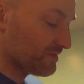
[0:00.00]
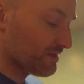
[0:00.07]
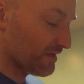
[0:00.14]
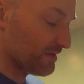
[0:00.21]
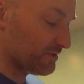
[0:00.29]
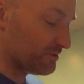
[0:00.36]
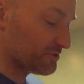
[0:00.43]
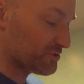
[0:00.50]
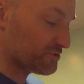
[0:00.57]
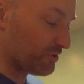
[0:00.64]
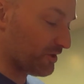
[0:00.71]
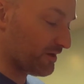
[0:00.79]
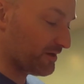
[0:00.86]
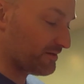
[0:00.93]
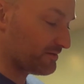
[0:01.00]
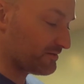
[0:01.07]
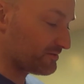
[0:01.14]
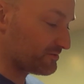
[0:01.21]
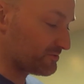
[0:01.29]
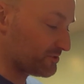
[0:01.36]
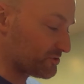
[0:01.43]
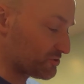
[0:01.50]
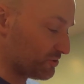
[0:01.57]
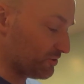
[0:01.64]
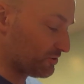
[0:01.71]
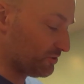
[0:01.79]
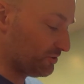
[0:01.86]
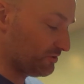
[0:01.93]
It'll start the
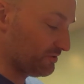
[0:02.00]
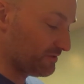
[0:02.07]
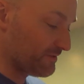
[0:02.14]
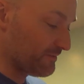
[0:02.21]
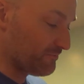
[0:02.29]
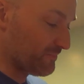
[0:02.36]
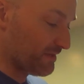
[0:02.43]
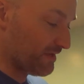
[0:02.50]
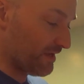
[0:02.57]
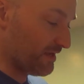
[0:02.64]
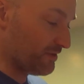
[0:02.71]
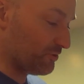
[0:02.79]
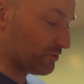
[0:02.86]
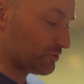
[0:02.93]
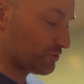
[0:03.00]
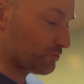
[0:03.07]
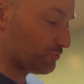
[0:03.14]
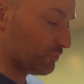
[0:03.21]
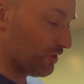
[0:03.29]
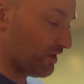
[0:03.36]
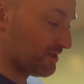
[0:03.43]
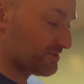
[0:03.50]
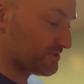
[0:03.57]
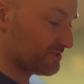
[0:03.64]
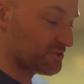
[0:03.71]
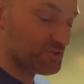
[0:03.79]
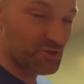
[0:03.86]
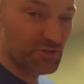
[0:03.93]
circle. It'll cross
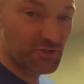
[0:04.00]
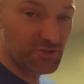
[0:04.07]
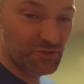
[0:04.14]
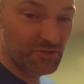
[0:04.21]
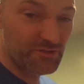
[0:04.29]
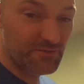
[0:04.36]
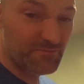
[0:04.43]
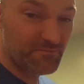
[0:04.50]
the circle.